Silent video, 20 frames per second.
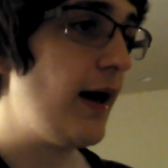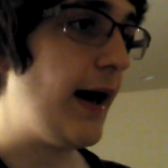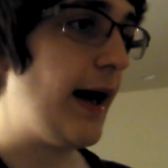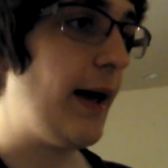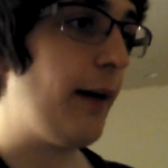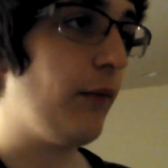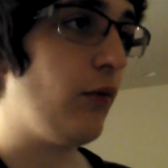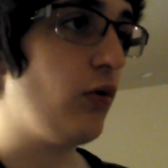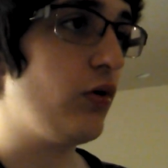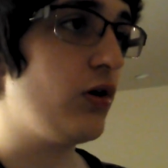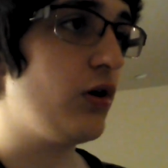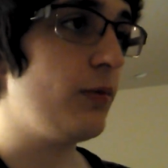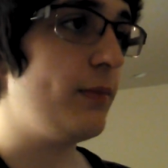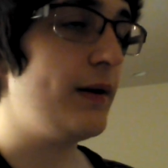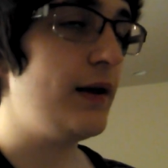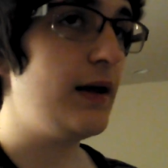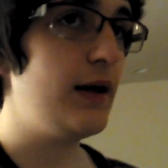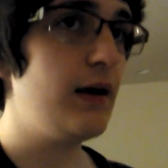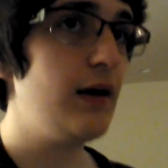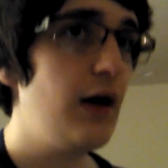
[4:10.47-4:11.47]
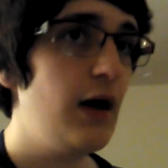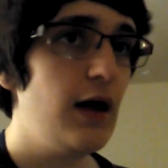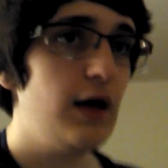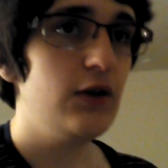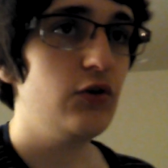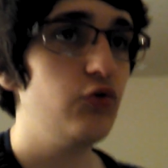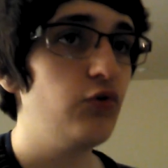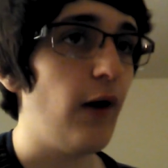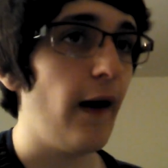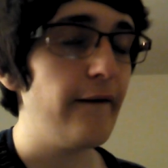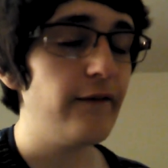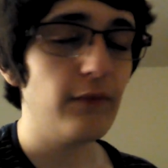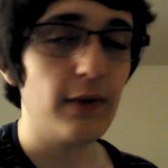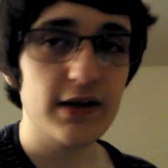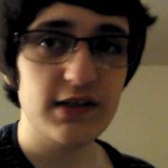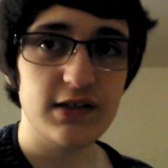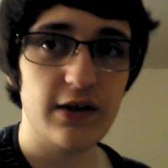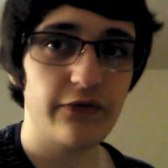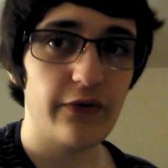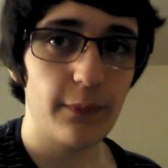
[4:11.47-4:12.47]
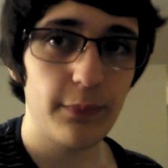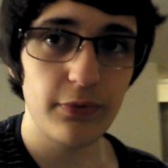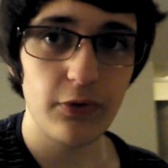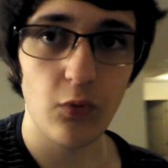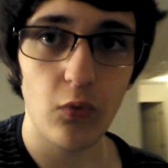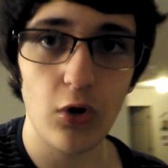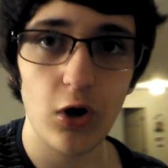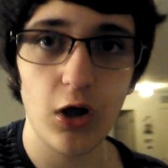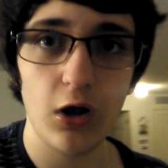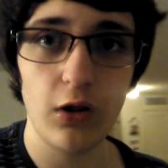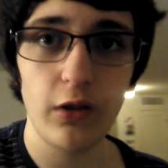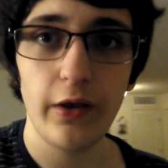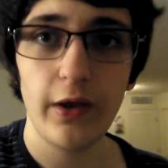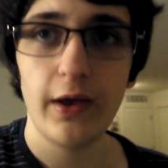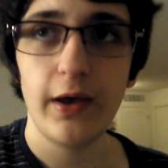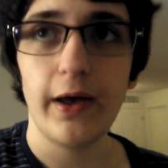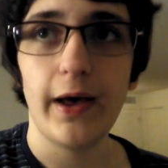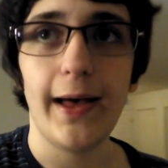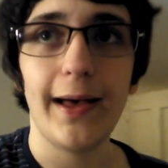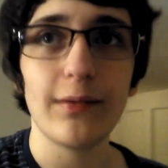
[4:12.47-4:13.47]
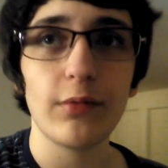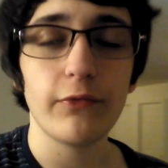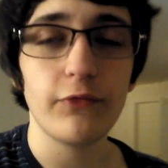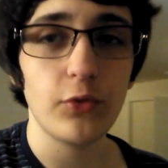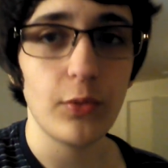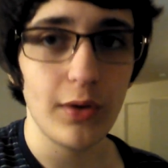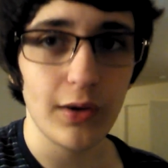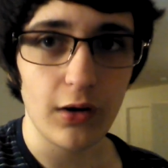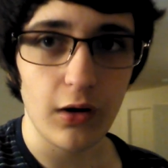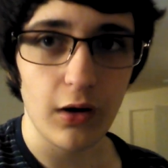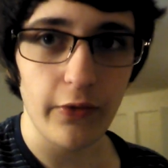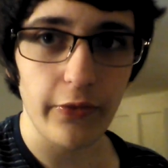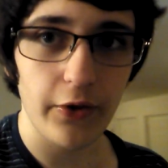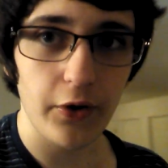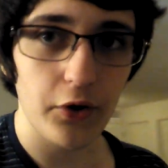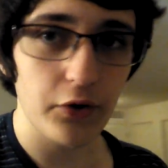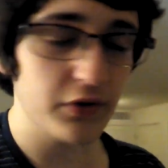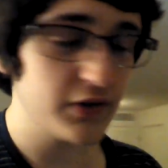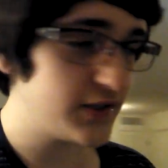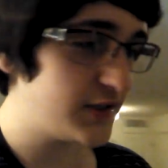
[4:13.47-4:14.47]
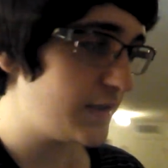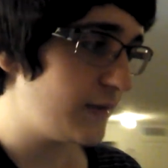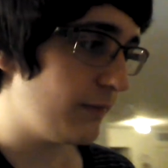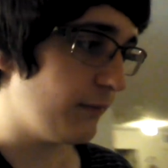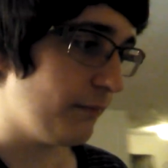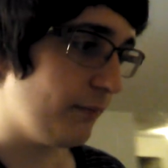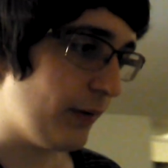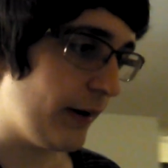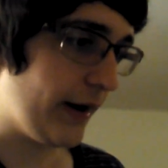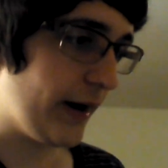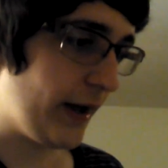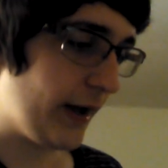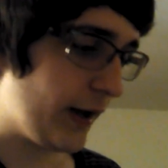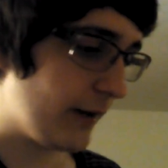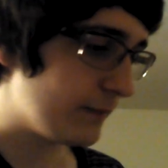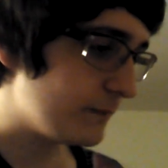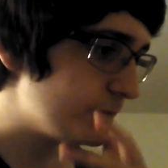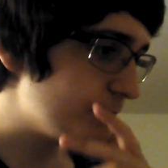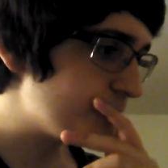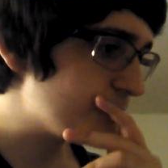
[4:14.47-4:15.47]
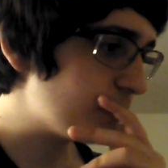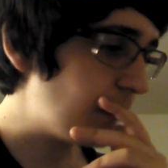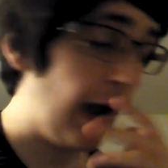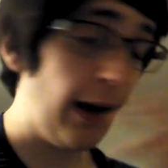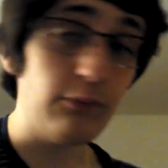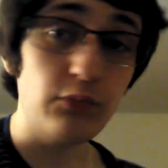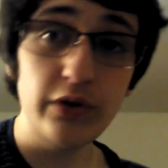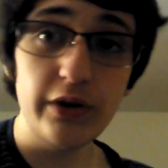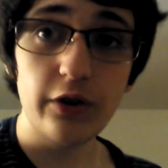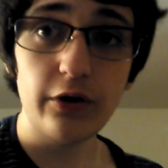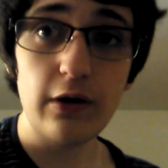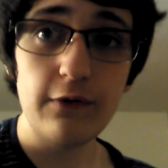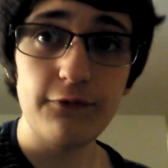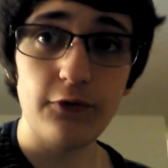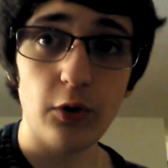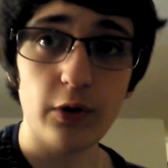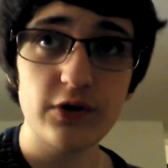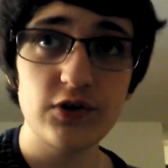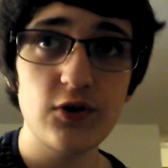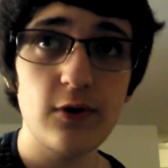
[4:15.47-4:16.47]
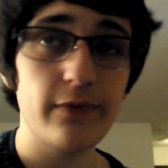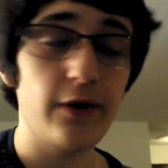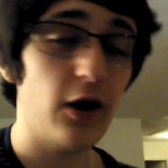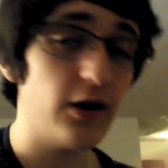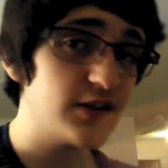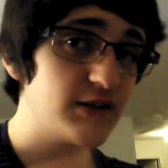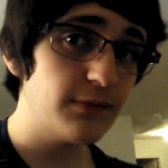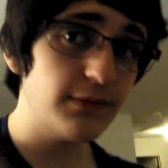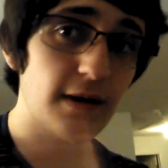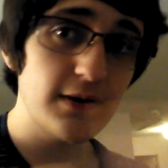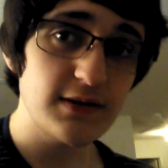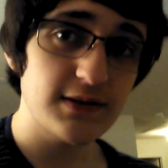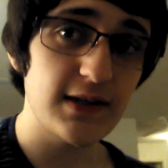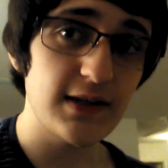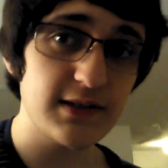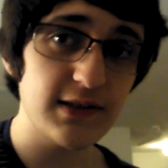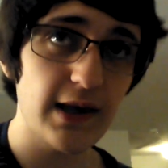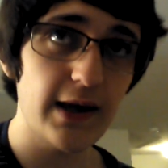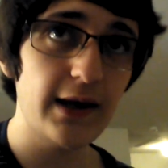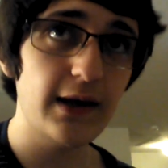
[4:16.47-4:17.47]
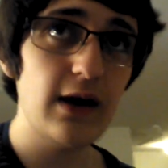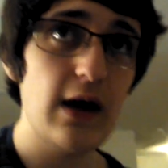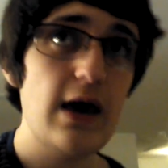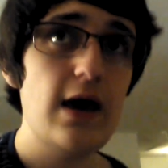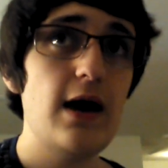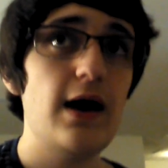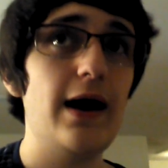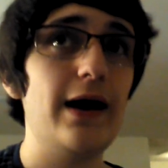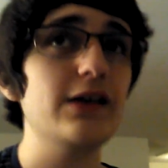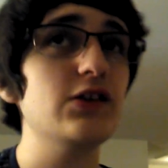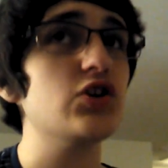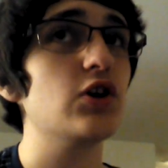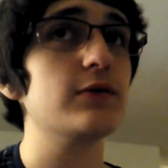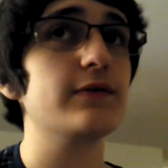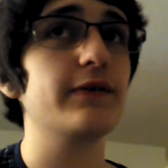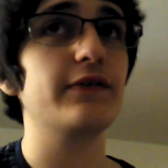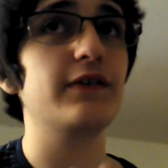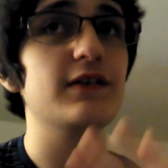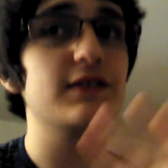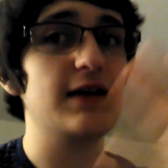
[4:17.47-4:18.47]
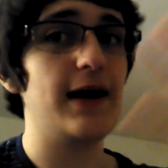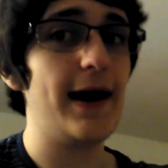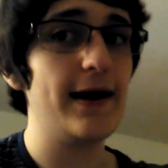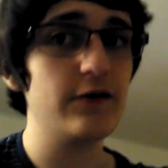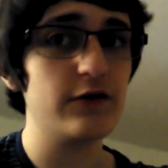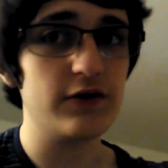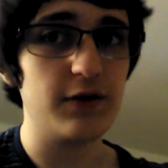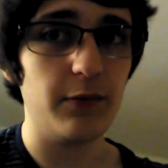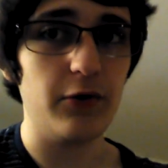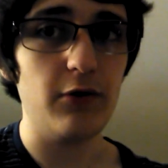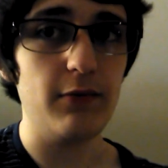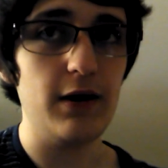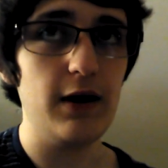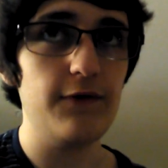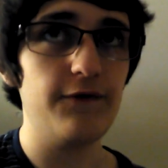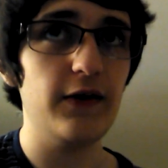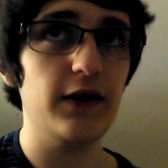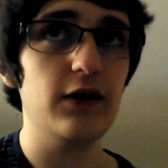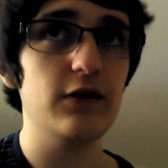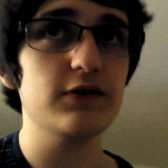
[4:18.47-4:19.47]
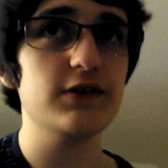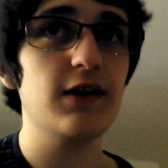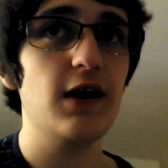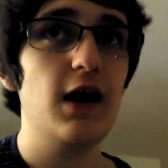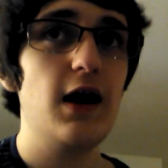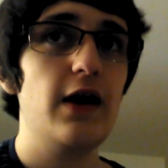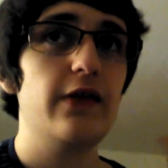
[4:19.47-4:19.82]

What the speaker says: I'm going to be driving myself up the wall, reviewing all those, but I'm really looking forward to them. There are some things to dislike in terms of designs of some of the minifigures.